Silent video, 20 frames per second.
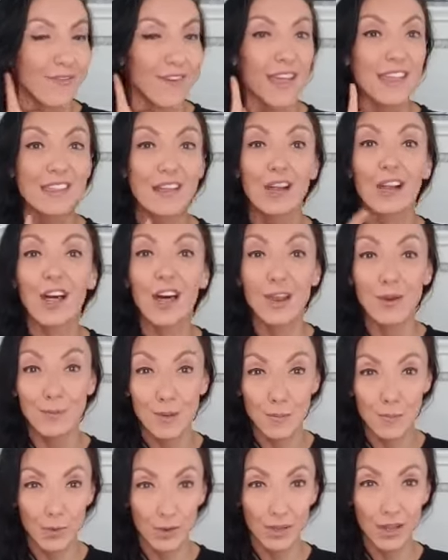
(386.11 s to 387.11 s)
And a lot of
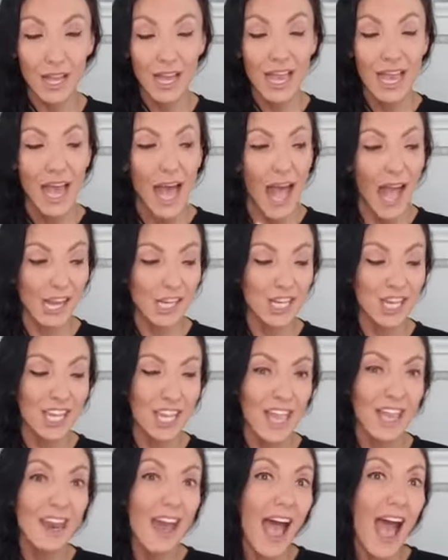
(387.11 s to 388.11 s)
people actually
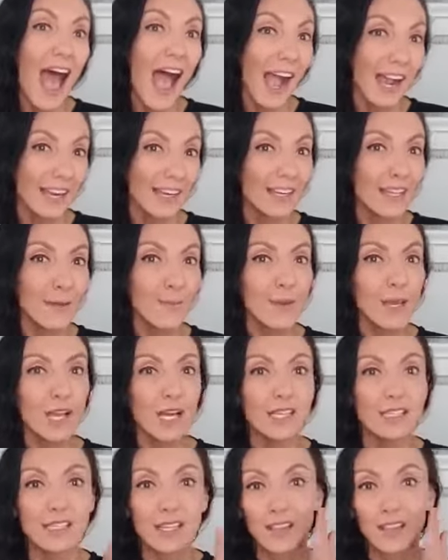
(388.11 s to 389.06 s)
get acne because